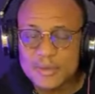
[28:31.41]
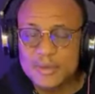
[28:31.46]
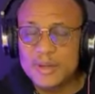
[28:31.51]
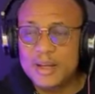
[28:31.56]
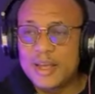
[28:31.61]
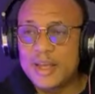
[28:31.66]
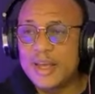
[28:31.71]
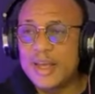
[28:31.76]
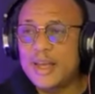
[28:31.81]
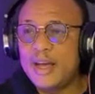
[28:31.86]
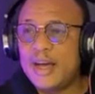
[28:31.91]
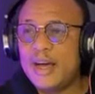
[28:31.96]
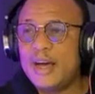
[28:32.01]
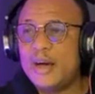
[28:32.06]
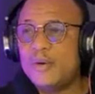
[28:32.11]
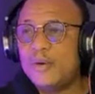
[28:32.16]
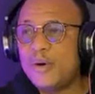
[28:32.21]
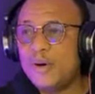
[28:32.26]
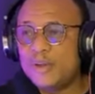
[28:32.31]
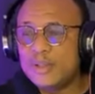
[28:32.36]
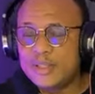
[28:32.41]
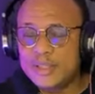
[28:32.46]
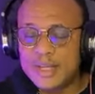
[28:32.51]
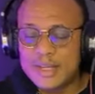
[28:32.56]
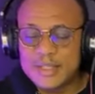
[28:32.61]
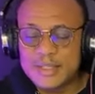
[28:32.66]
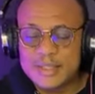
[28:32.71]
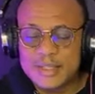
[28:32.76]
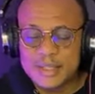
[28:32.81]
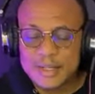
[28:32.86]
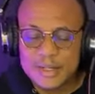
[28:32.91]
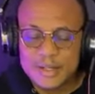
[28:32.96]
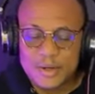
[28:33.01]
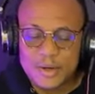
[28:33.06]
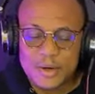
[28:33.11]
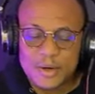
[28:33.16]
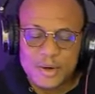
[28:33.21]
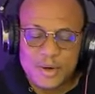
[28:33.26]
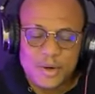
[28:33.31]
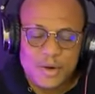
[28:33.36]
I don't care how
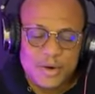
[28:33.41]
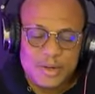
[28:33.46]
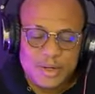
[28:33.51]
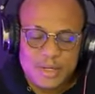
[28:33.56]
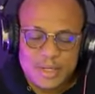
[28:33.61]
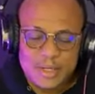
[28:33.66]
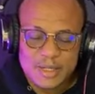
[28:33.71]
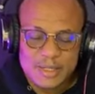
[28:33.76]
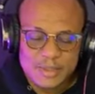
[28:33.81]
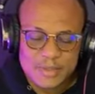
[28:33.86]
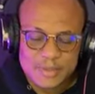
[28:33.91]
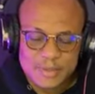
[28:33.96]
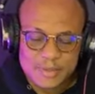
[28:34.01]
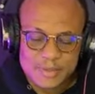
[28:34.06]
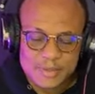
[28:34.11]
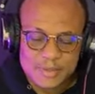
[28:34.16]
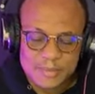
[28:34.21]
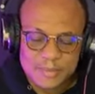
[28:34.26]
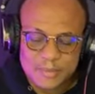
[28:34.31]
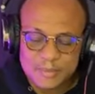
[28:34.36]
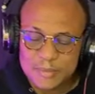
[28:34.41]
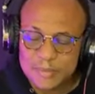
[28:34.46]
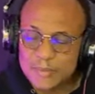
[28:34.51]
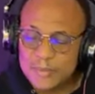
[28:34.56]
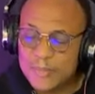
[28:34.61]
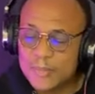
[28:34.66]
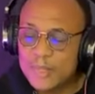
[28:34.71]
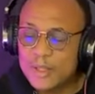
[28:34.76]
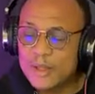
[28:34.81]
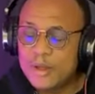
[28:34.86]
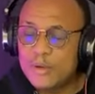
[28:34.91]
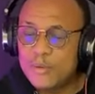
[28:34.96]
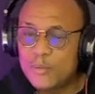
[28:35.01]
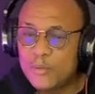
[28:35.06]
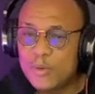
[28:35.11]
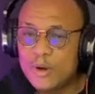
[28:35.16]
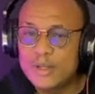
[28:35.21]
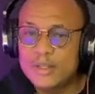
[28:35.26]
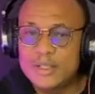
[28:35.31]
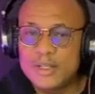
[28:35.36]
authentic your call is.
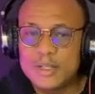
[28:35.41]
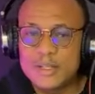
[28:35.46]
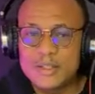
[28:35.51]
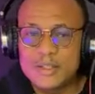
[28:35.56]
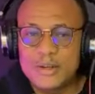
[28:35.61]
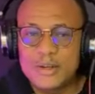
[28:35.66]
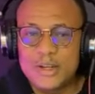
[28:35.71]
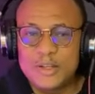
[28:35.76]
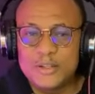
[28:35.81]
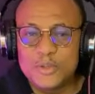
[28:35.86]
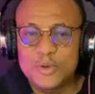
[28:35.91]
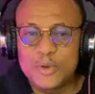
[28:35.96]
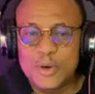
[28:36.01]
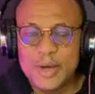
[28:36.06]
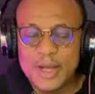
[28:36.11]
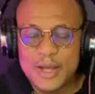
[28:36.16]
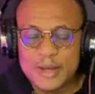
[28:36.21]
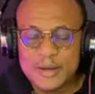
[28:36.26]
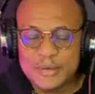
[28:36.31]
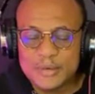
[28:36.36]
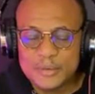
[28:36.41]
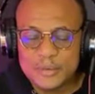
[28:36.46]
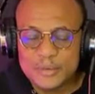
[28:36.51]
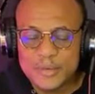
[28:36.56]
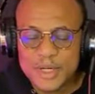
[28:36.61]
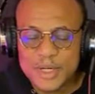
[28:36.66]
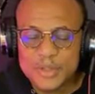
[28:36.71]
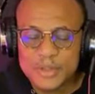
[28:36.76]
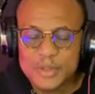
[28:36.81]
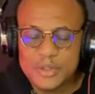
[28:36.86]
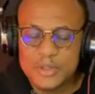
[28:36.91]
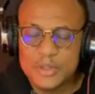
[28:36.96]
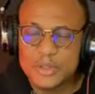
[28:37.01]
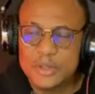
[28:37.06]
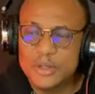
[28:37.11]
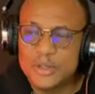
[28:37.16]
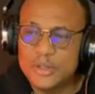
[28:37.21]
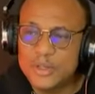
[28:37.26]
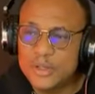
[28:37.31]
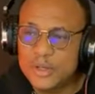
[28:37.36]
What is going to
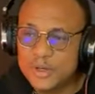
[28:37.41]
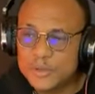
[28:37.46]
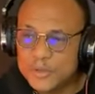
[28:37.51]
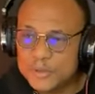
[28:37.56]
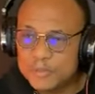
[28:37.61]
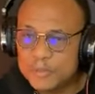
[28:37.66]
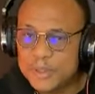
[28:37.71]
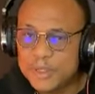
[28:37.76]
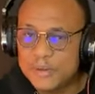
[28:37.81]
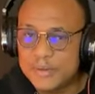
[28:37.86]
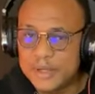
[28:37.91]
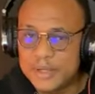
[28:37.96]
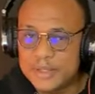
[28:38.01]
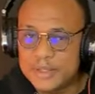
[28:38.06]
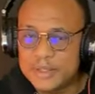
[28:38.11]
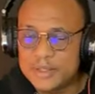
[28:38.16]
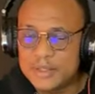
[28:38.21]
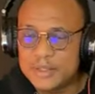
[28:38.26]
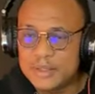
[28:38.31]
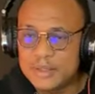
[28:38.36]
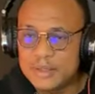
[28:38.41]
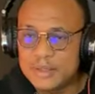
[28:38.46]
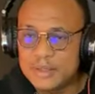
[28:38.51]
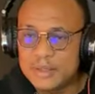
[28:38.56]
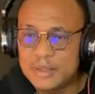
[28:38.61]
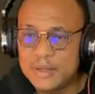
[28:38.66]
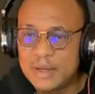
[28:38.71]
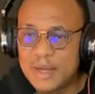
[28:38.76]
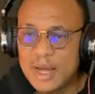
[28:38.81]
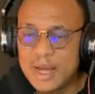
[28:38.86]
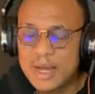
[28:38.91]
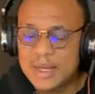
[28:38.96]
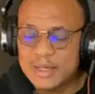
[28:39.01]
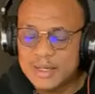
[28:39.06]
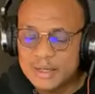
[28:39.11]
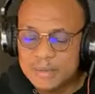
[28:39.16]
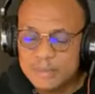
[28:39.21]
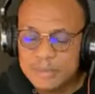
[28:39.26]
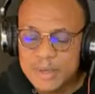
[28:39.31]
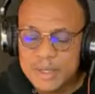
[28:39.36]
enrich your spirit
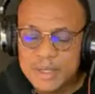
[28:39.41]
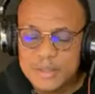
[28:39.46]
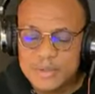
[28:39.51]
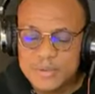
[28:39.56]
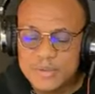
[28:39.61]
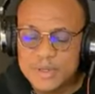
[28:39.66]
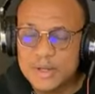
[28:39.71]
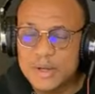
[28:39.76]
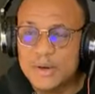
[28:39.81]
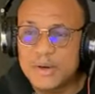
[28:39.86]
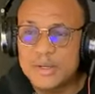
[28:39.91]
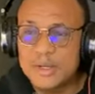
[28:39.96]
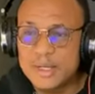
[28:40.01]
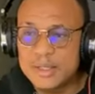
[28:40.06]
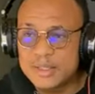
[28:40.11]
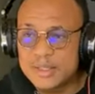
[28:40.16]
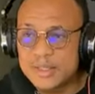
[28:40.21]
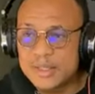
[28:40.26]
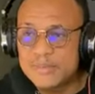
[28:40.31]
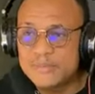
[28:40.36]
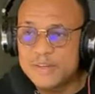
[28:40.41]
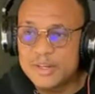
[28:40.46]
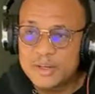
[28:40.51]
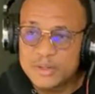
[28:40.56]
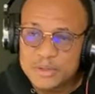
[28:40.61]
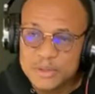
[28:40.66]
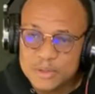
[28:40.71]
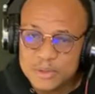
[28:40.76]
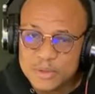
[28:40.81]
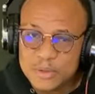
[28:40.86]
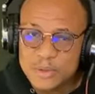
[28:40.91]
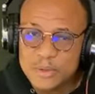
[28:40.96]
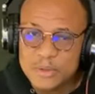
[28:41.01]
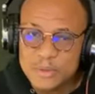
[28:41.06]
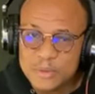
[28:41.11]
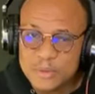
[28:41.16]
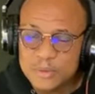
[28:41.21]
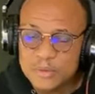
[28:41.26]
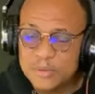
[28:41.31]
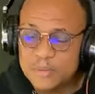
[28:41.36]
and the ministry God has given unto
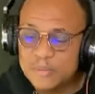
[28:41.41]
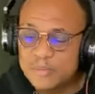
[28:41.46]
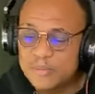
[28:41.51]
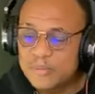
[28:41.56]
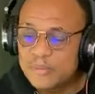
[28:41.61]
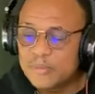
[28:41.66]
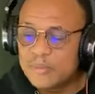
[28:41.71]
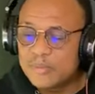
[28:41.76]
you?